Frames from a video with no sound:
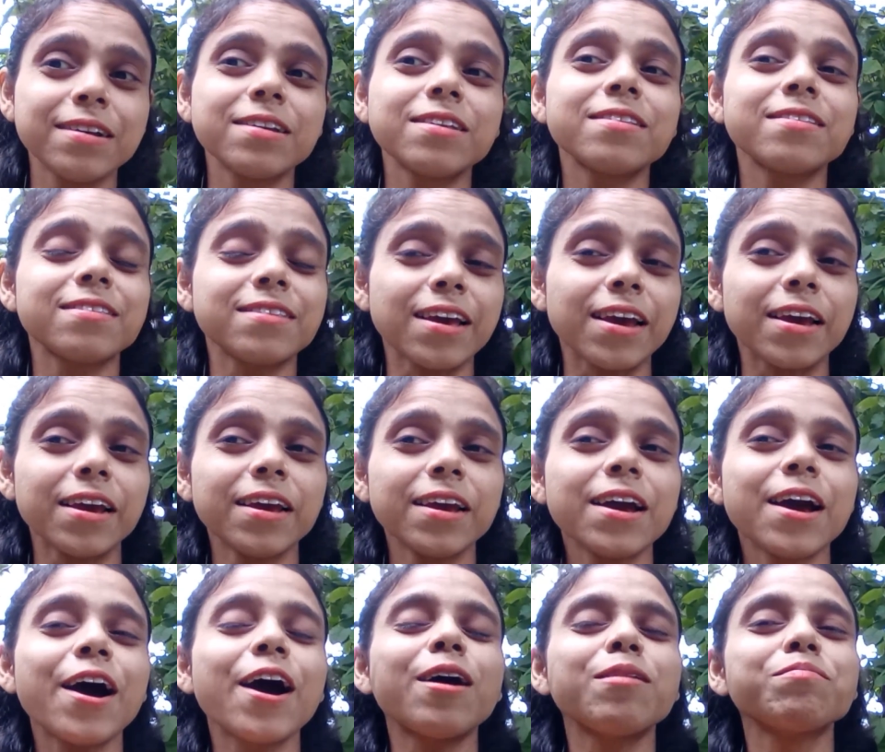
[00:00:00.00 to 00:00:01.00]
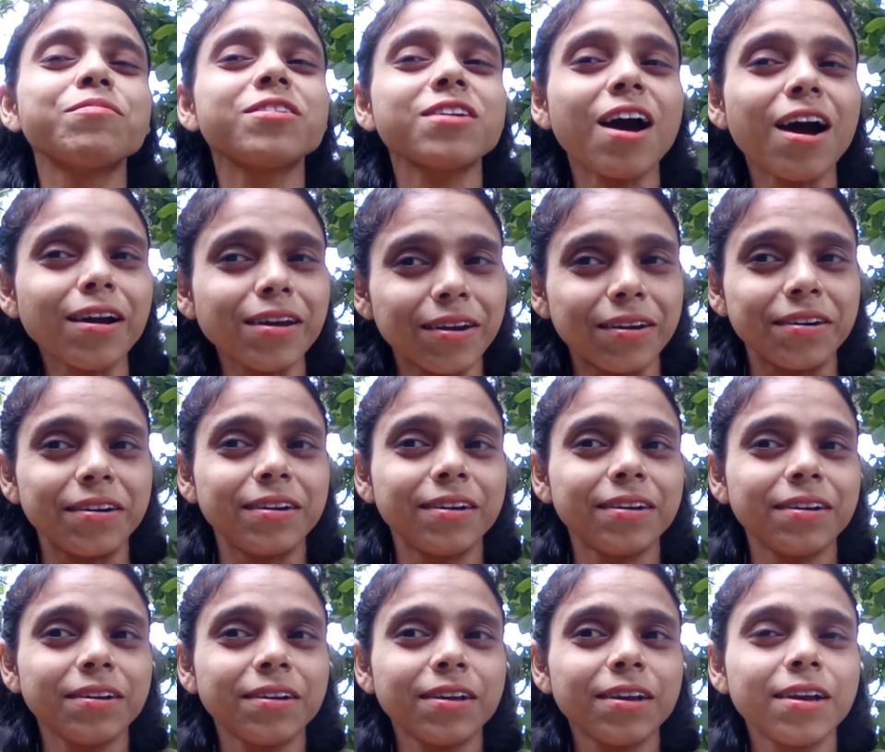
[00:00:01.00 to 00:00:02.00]
Say I'm tired,
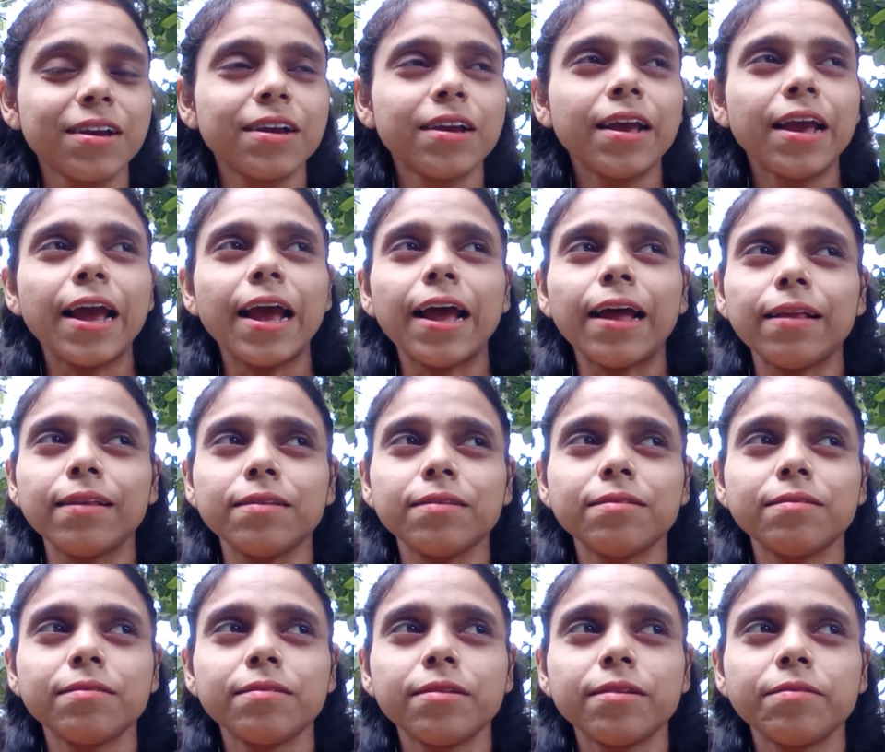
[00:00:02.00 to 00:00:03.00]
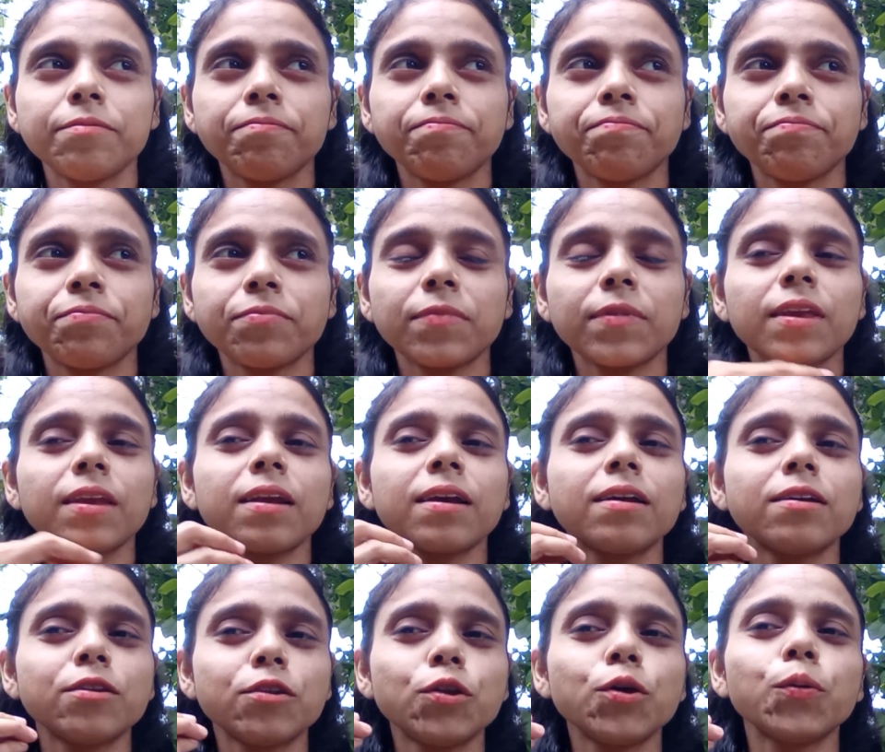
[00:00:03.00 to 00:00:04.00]
and
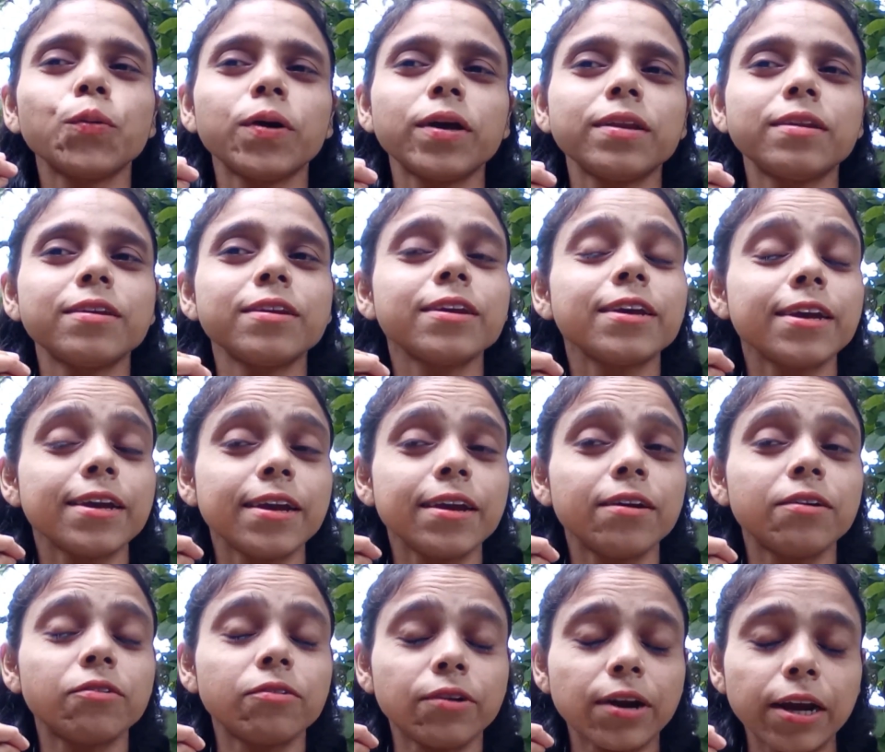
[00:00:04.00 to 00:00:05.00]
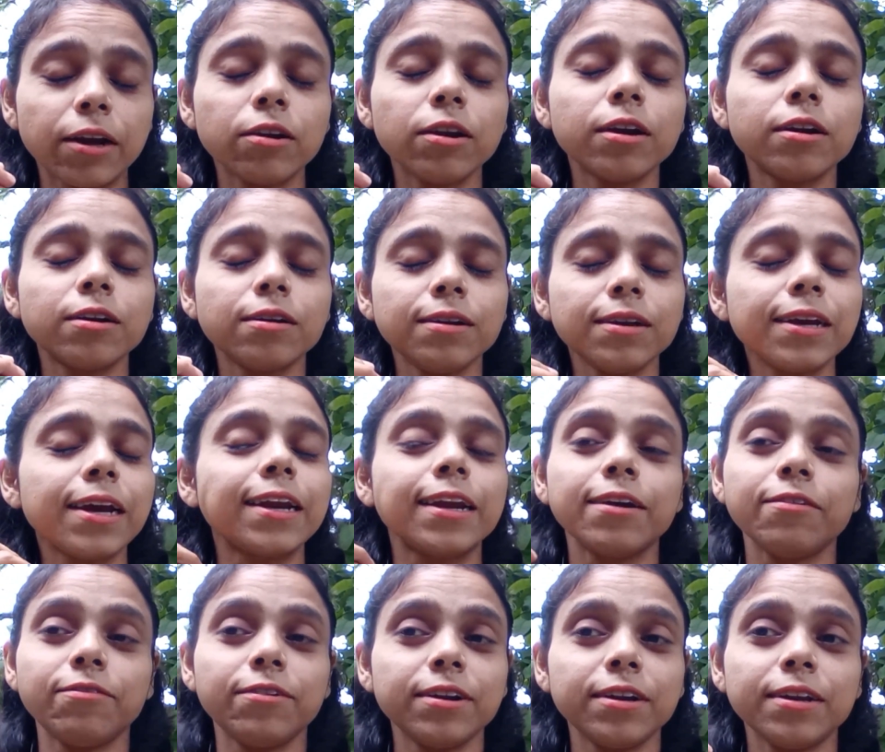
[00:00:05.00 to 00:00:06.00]
do it regularly and
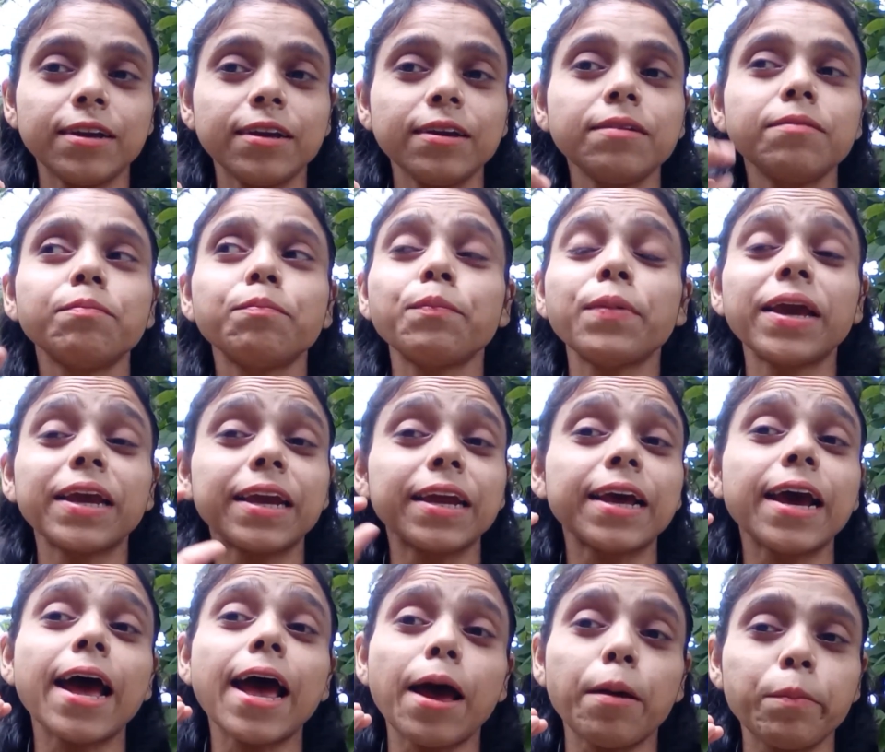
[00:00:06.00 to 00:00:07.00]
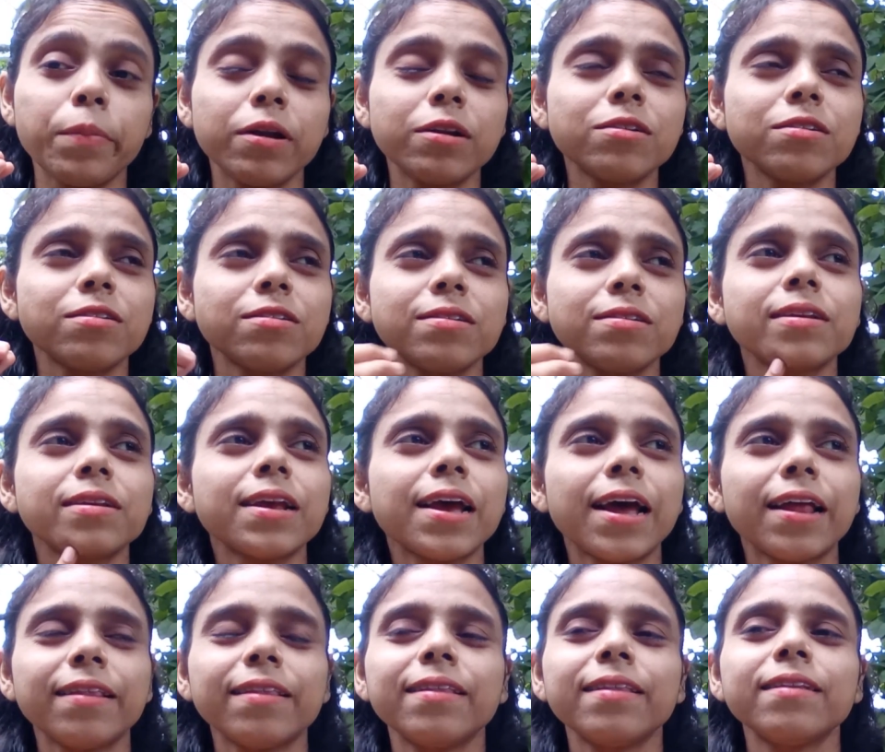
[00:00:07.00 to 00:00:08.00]
every day. Make it a habit,
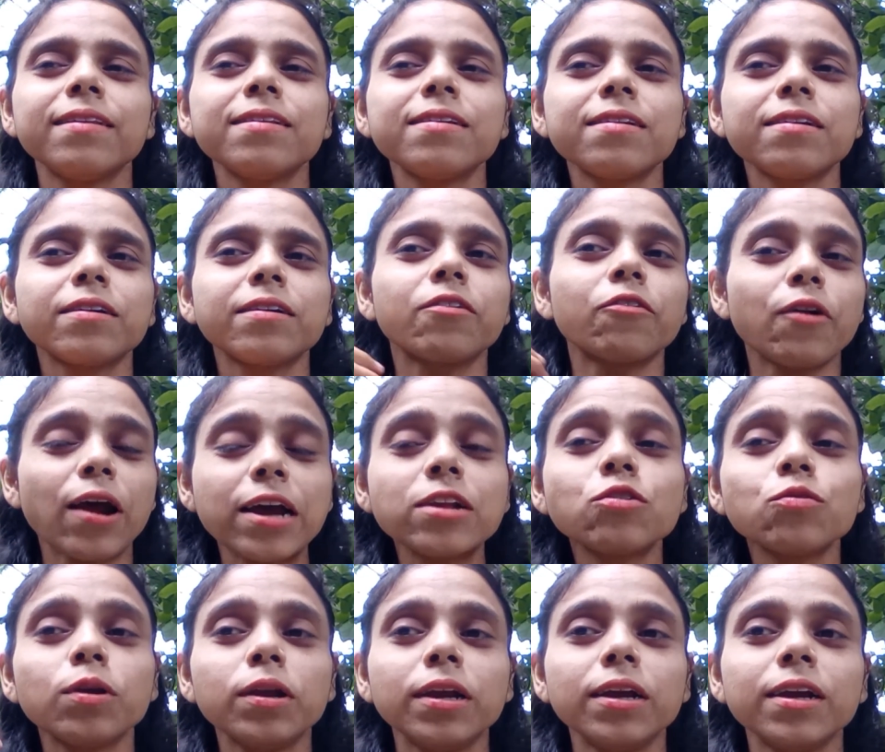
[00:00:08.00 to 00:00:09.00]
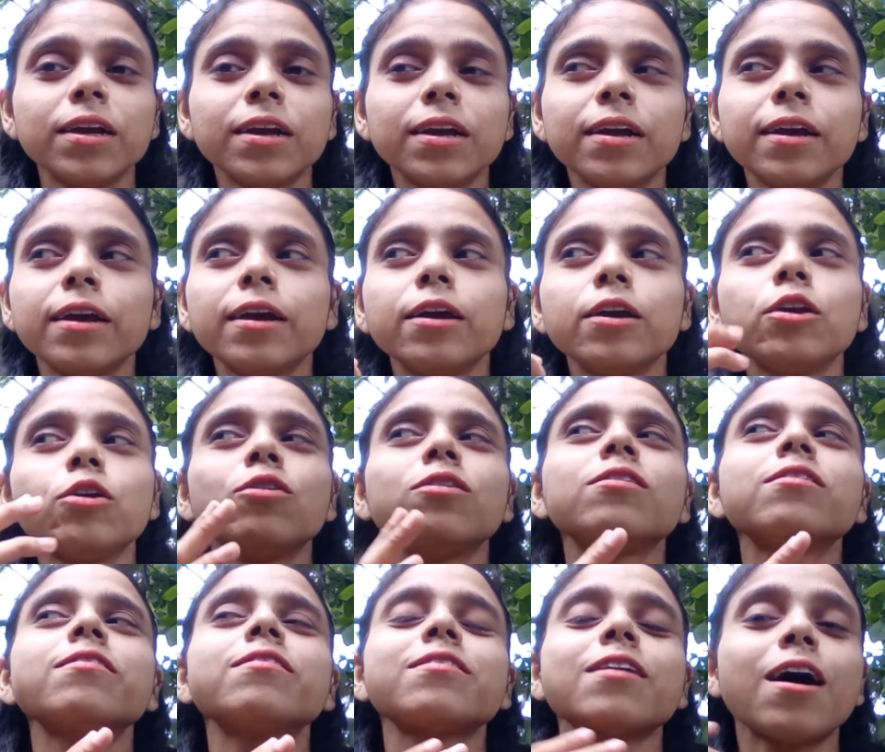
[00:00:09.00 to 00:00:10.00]
and gradually
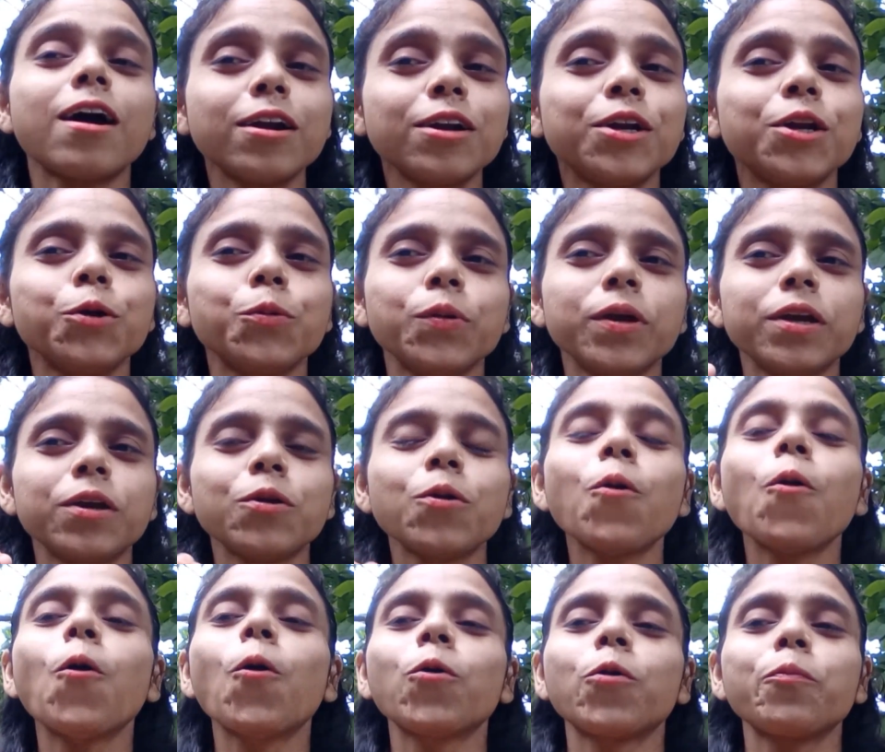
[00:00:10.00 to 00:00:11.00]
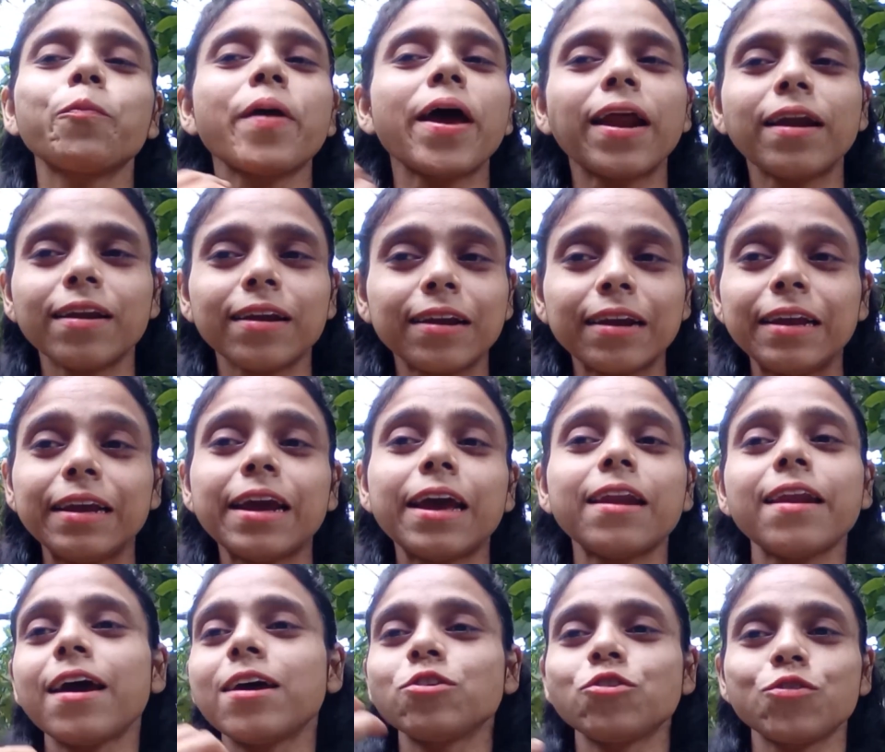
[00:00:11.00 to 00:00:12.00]
you'll start doing automatically
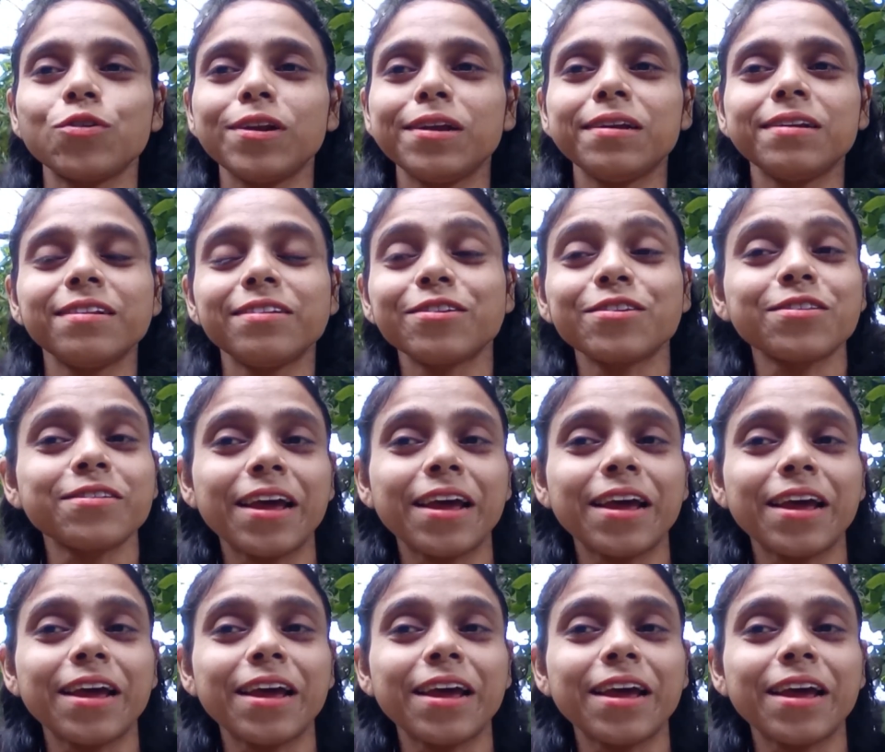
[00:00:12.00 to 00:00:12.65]
and naturally, just